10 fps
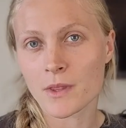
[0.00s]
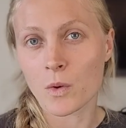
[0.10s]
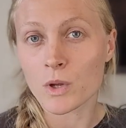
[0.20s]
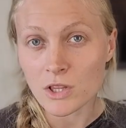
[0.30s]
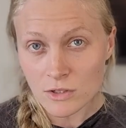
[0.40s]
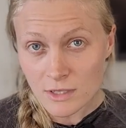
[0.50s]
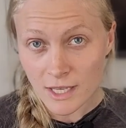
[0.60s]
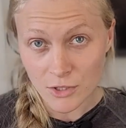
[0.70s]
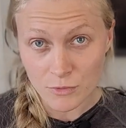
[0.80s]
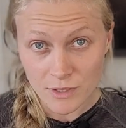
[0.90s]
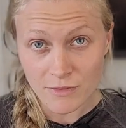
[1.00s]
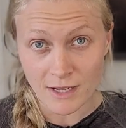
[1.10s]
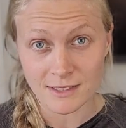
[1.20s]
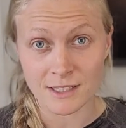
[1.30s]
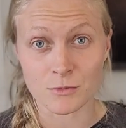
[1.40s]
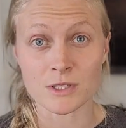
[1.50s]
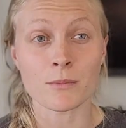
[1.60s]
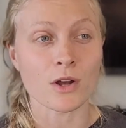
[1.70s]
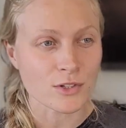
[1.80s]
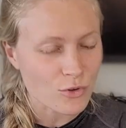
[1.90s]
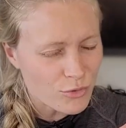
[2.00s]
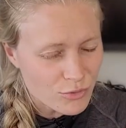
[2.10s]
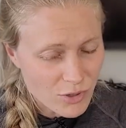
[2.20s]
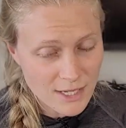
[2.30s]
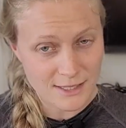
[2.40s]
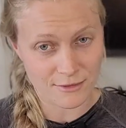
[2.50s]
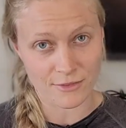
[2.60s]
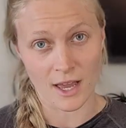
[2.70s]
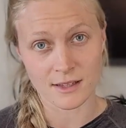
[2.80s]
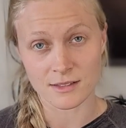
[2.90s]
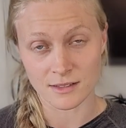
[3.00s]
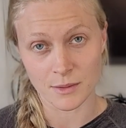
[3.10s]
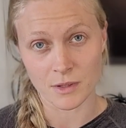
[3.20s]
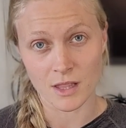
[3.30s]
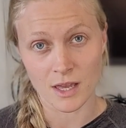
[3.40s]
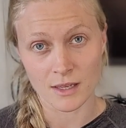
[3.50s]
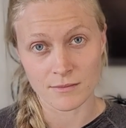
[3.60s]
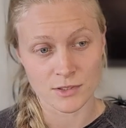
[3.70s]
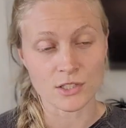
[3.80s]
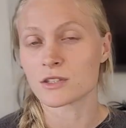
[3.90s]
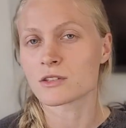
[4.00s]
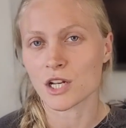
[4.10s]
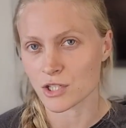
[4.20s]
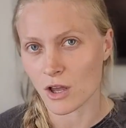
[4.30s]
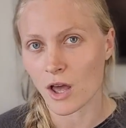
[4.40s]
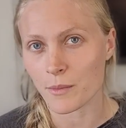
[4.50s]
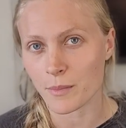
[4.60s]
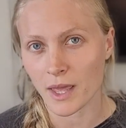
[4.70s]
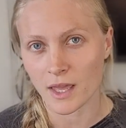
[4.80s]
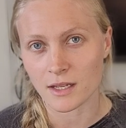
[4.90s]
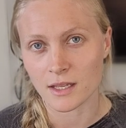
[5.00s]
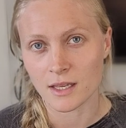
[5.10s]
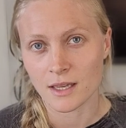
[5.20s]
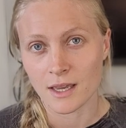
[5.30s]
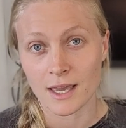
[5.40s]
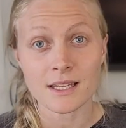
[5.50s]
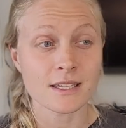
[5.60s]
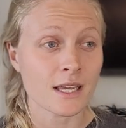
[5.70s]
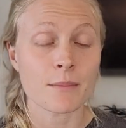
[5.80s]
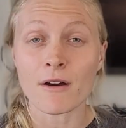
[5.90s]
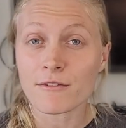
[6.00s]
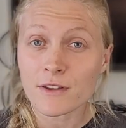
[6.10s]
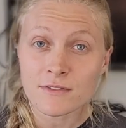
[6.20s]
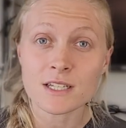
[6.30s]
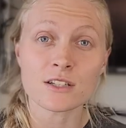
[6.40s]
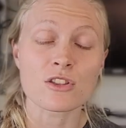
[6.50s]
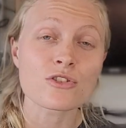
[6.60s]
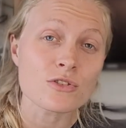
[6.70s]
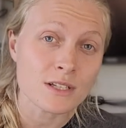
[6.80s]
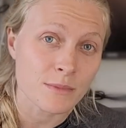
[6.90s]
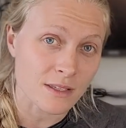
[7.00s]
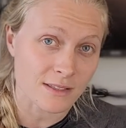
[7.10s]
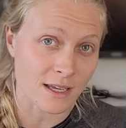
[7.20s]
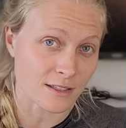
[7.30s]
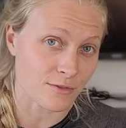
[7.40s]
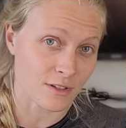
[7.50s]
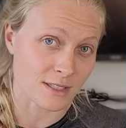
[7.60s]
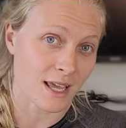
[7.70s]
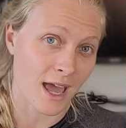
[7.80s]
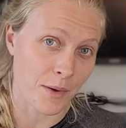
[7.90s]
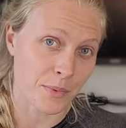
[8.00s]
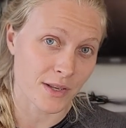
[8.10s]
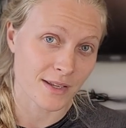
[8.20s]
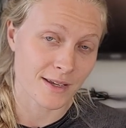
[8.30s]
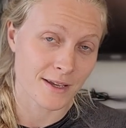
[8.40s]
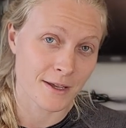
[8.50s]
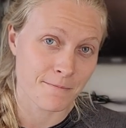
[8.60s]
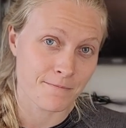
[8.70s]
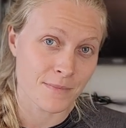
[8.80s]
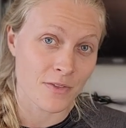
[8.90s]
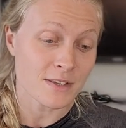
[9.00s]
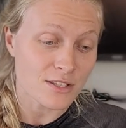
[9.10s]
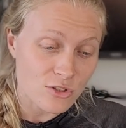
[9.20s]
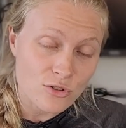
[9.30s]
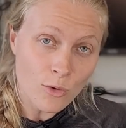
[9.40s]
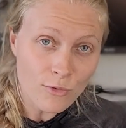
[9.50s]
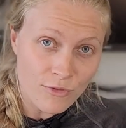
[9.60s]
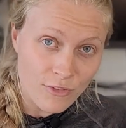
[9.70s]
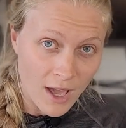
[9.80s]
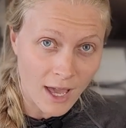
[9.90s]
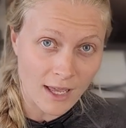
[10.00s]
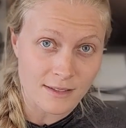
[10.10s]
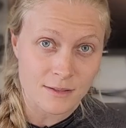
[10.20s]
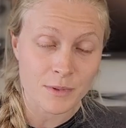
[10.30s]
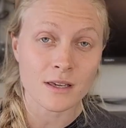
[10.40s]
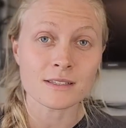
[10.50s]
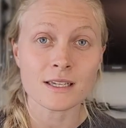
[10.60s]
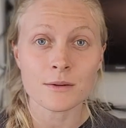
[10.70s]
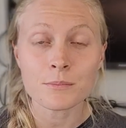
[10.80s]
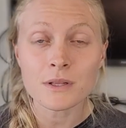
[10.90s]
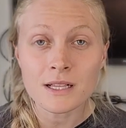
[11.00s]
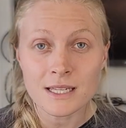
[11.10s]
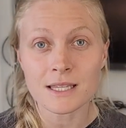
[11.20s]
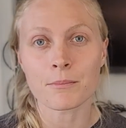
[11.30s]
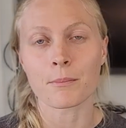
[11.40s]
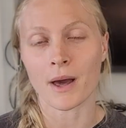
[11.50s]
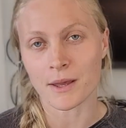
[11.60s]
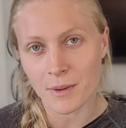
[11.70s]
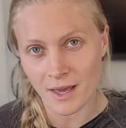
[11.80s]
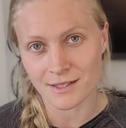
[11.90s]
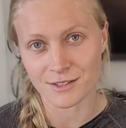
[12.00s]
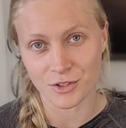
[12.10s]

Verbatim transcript: we learned that your reflexes can respond crazy fast to stimuli, such as touching a hot pan. It can take about 15 to 30 milliseconds for this to happen. This is so fast because it completely bypasses